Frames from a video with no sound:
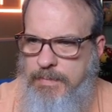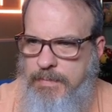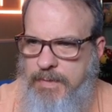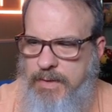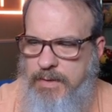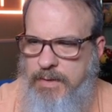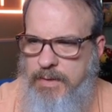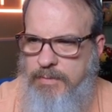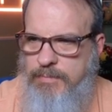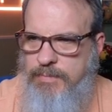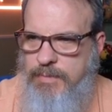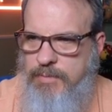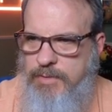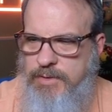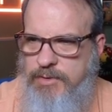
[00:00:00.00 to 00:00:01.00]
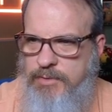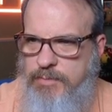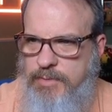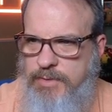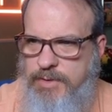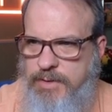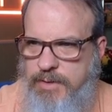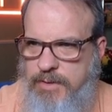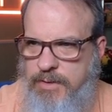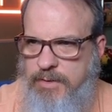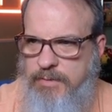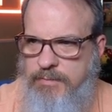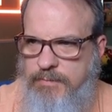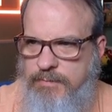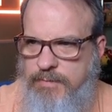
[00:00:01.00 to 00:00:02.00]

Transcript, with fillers: I don't know. What's 2% of,